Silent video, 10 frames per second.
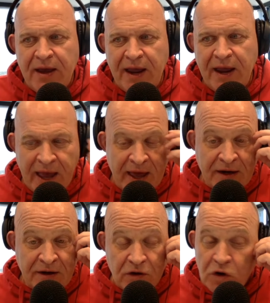
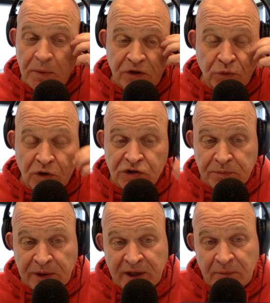And nobody's
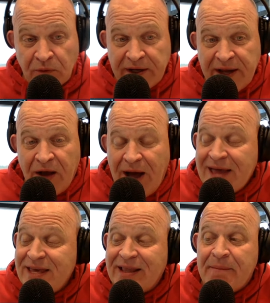worshiping him right now.
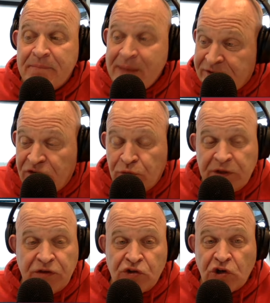I think that messes
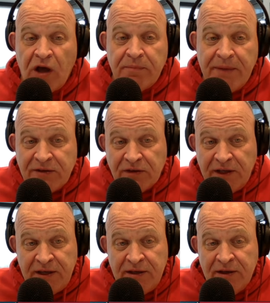with Deshaun
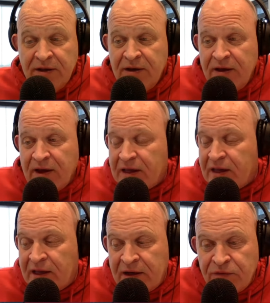mentally.
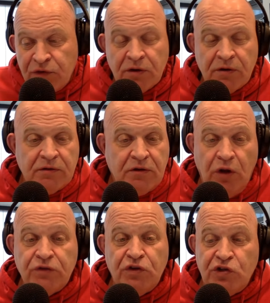And if you're
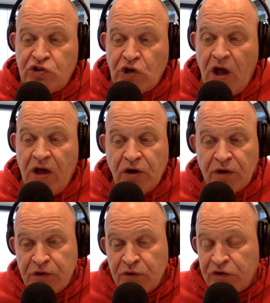close to Deshaun or
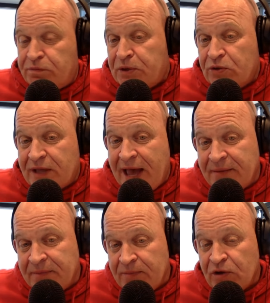if you dispute
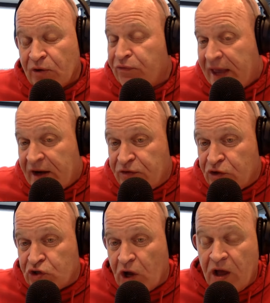that, maybe you're a fan of
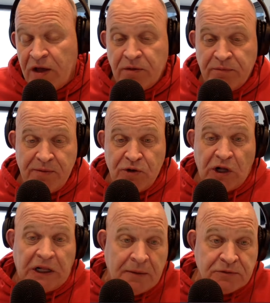Deshaun or maybe you're
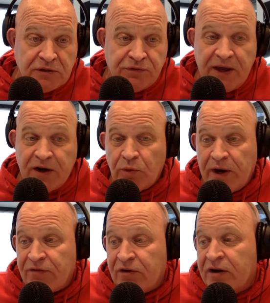a Clemson fan or
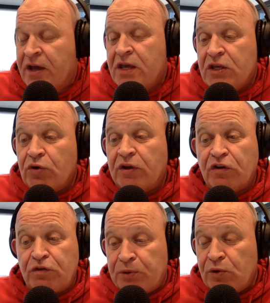whatever, you can
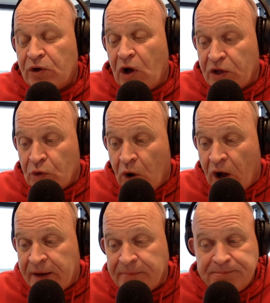dispute it all you
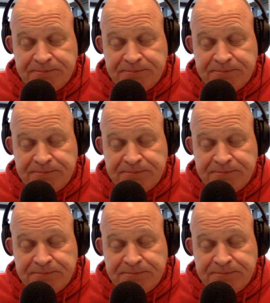want.